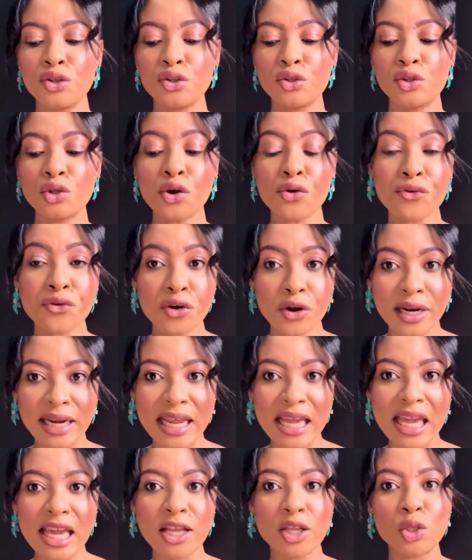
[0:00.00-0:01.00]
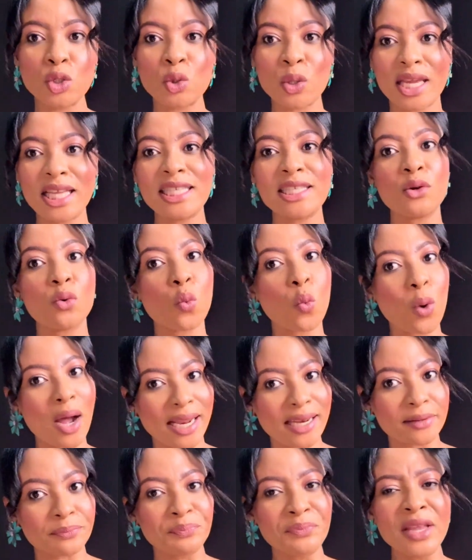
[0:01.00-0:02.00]
Toroni
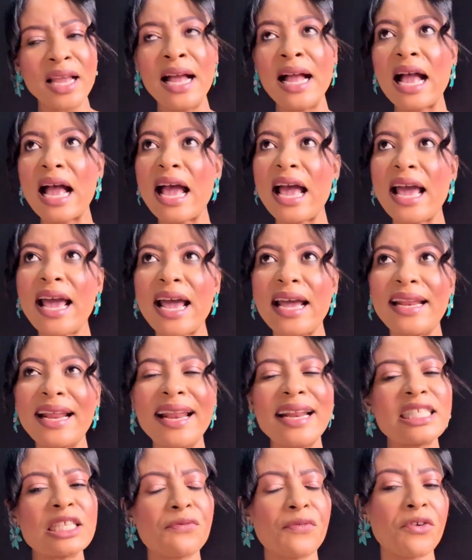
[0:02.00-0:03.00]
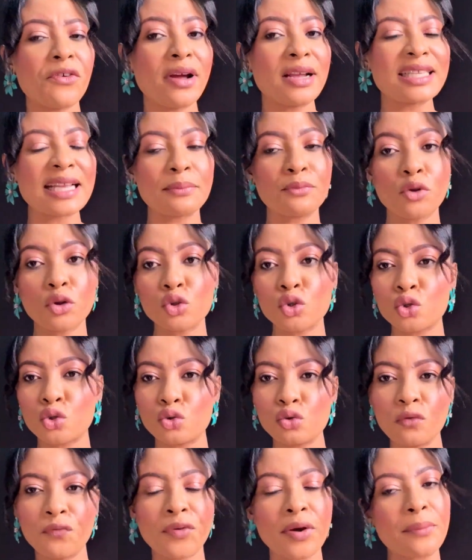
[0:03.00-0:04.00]
21. That is a fragrance I'm not
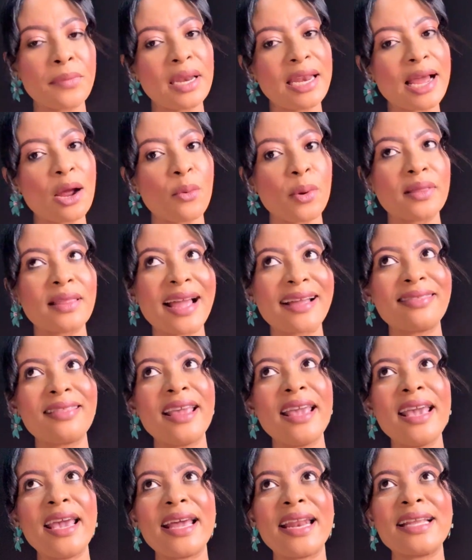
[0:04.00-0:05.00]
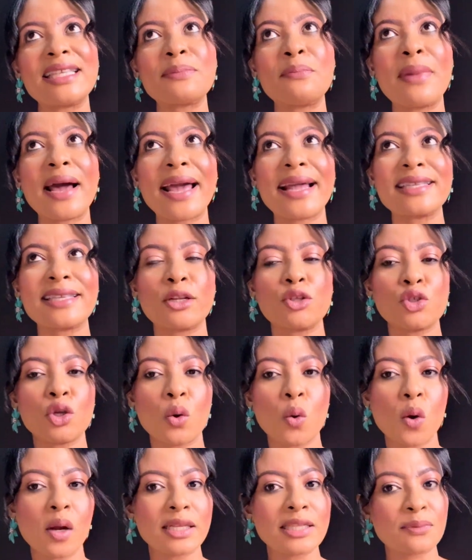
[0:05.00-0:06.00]
too familiar with. I think it is marketed
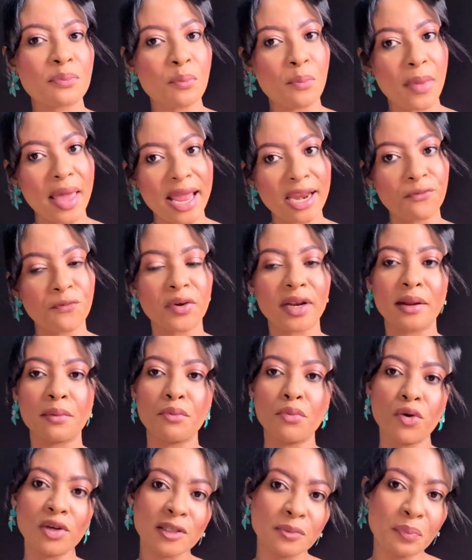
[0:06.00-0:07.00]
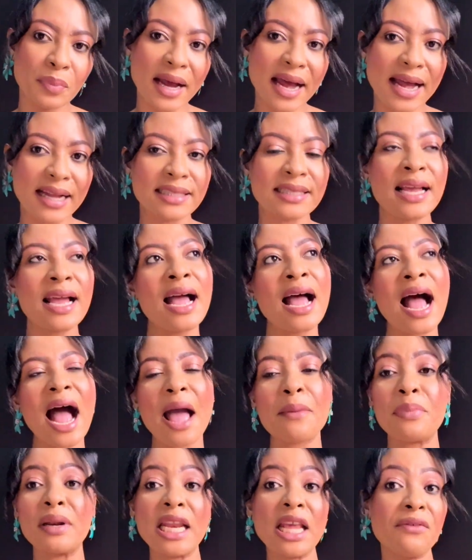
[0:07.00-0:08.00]
towards men for the most part.
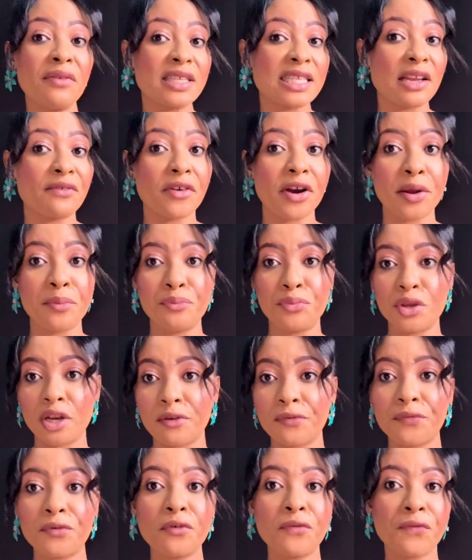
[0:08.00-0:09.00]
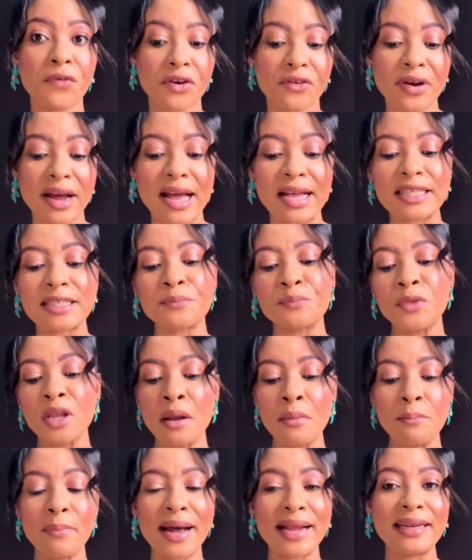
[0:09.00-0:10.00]
I believe it's a very beautiful fragrance.
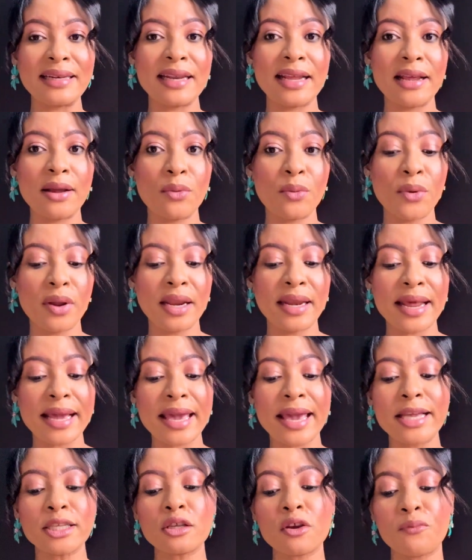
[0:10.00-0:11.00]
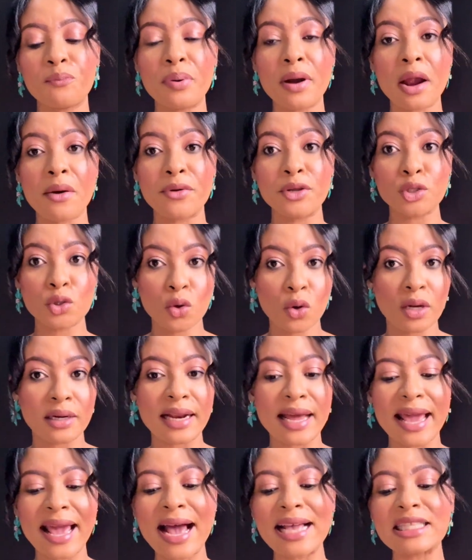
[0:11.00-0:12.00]
But in the case of Paris
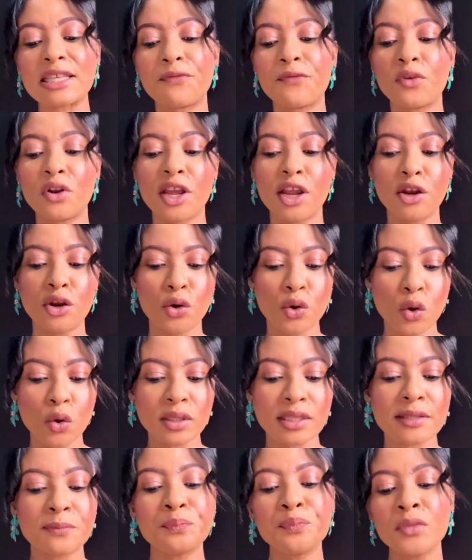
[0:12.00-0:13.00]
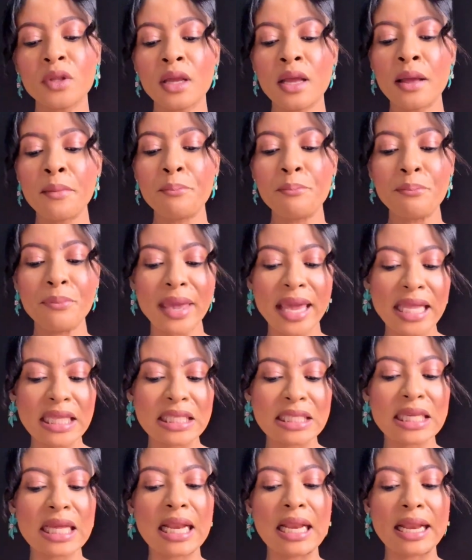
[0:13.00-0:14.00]
Corner, it has the following notes:
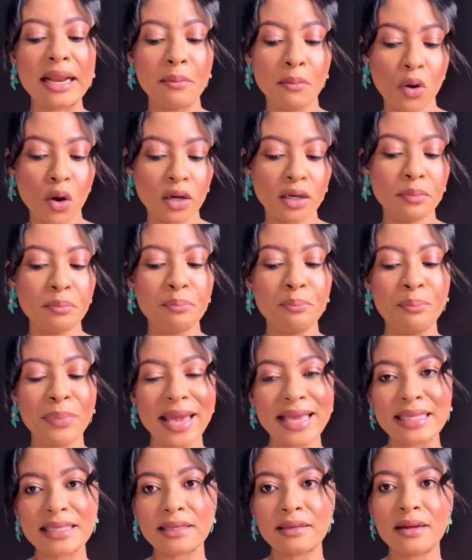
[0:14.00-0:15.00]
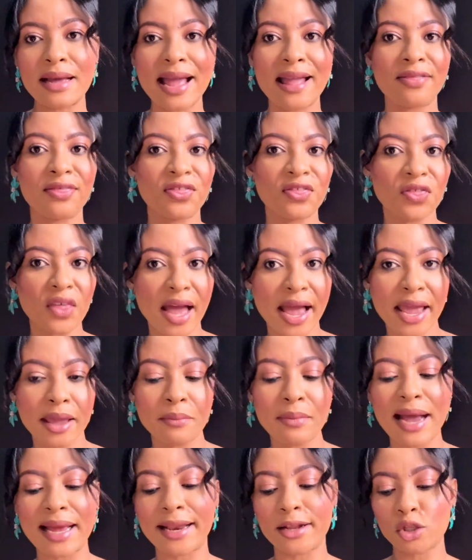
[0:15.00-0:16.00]
mint, lemon, basil, and
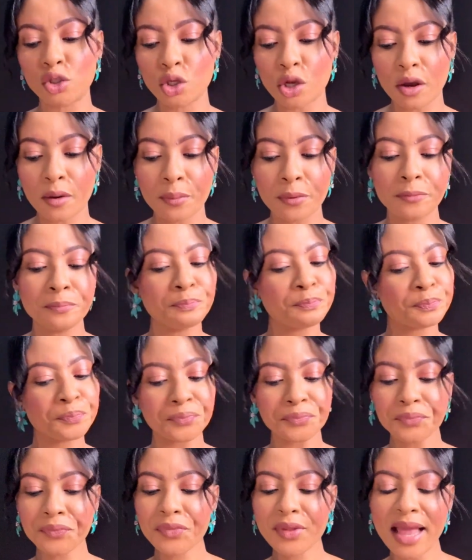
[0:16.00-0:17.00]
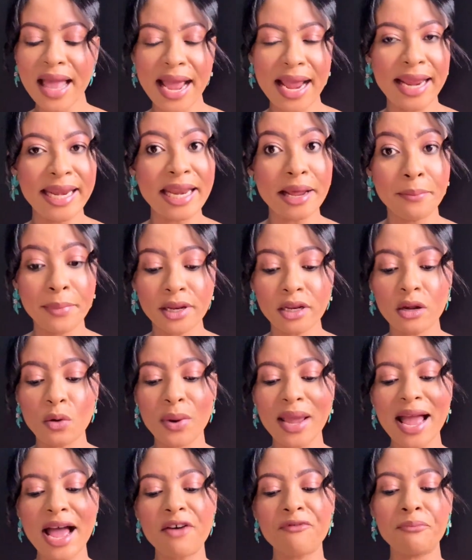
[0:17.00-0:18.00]
thyme at the top. In the middle,
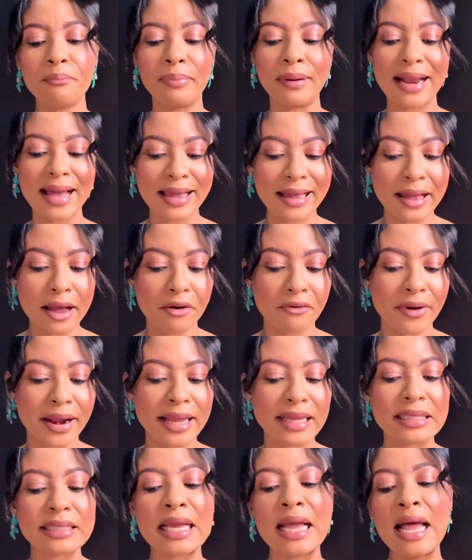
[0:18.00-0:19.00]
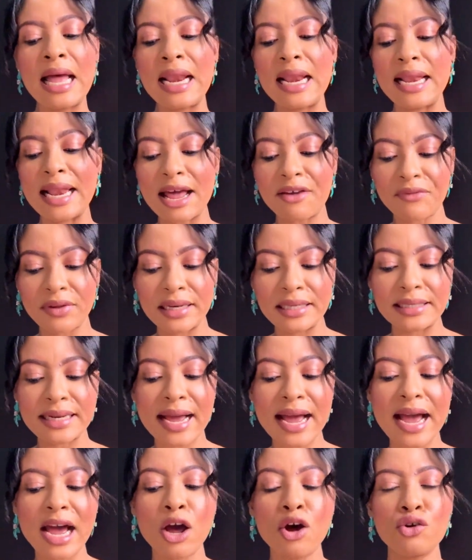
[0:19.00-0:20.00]
we have blackcurrant,
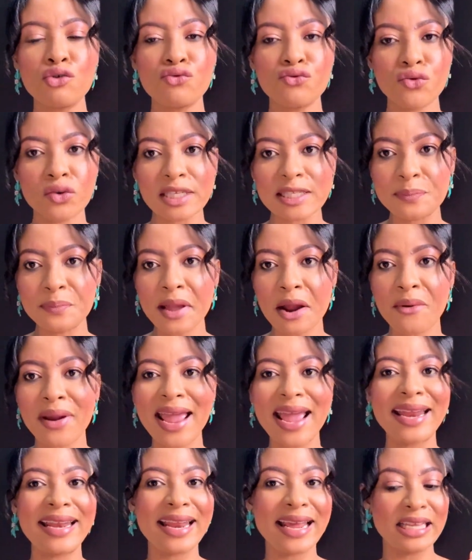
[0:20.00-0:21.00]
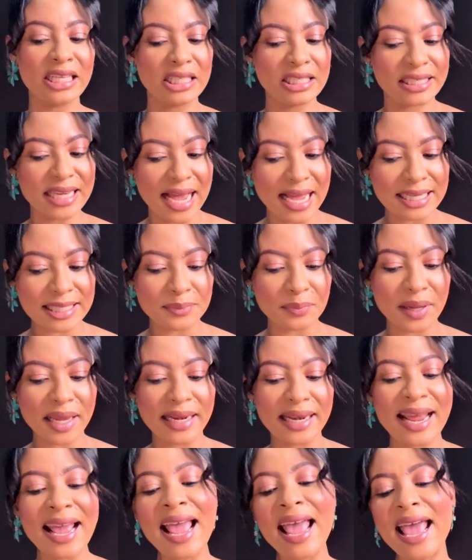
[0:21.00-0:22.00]
lavender, rosemary, and then
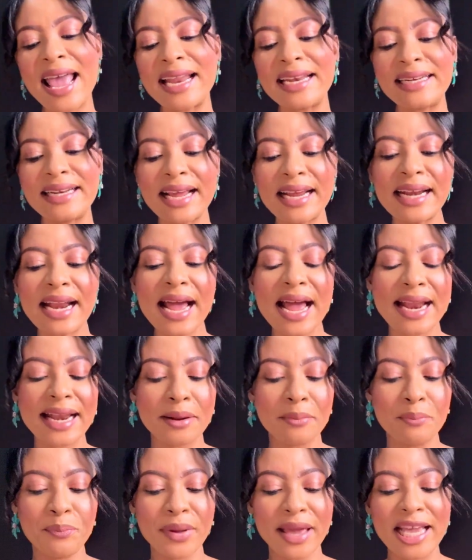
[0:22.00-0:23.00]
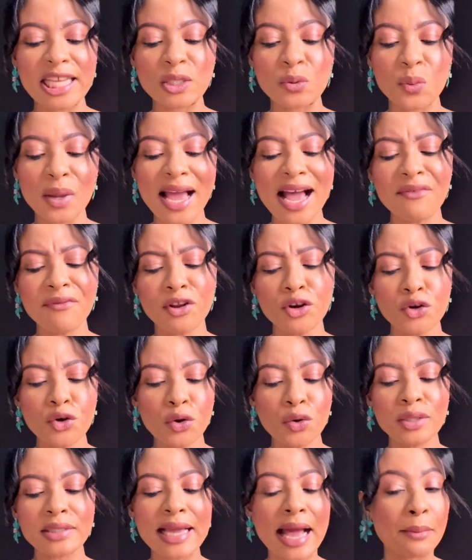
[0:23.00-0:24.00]
jasmine. And then at the base, we have a
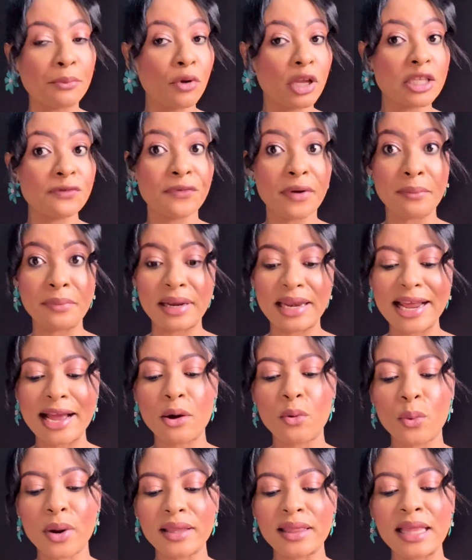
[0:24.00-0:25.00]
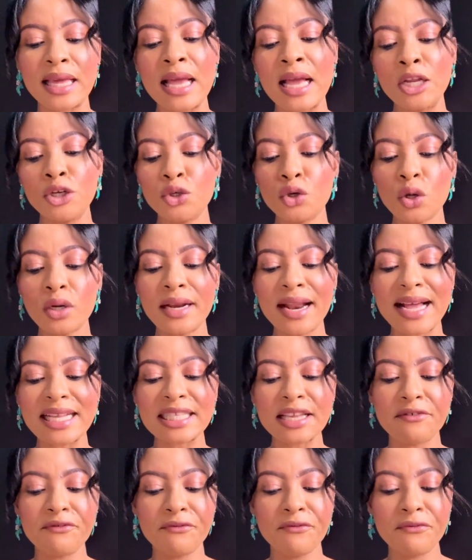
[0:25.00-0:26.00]
note I'm not familiar with, known as